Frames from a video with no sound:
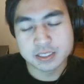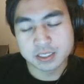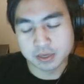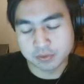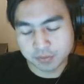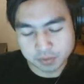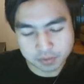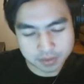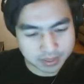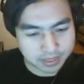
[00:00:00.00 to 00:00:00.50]
So
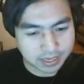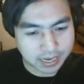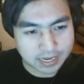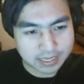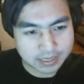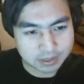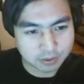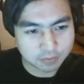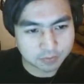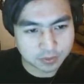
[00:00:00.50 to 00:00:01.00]
if you're playing
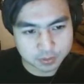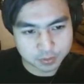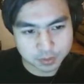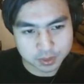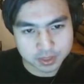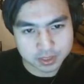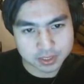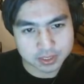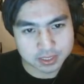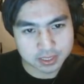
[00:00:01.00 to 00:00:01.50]
8th note foot
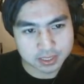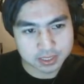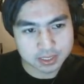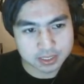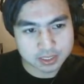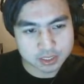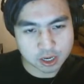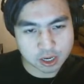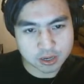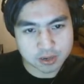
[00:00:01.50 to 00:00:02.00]
switches in
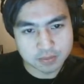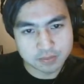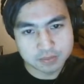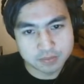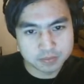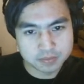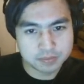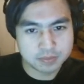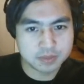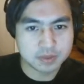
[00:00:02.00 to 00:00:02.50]
this chart,
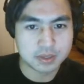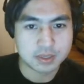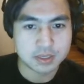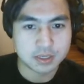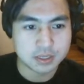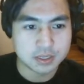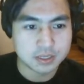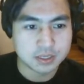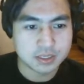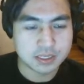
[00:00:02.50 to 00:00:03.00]

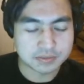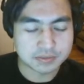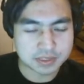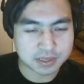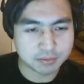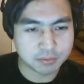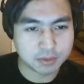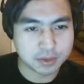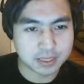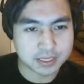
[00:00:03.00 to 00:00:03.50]
you have to
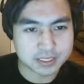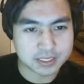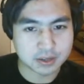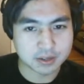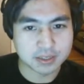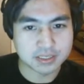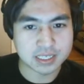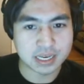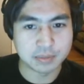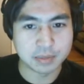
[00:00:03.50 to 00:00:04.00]
have really
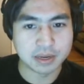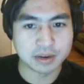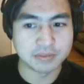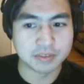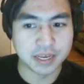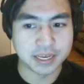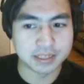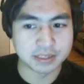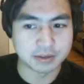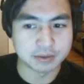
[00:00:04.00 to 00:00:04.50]
solid timing of
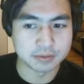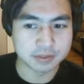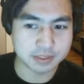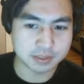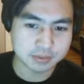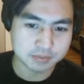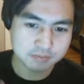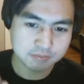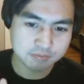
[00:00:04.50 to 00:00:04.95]
the 8th notes.